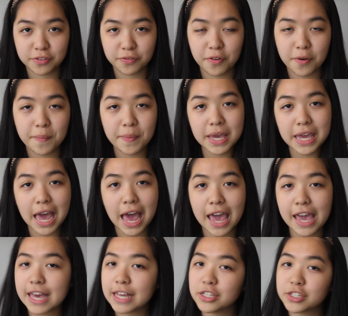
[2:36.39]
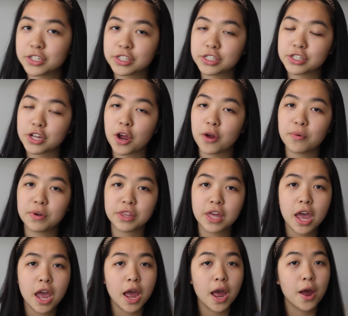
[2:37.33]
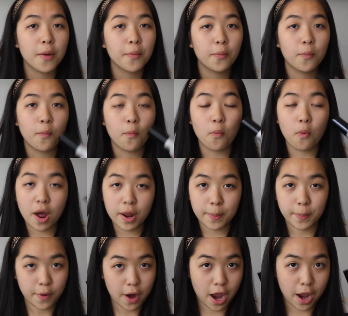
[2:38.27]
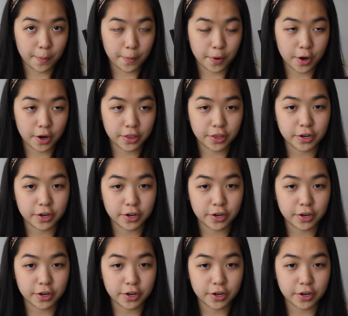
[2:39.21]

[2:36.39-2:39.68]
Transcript: For me, I can just start with one primer.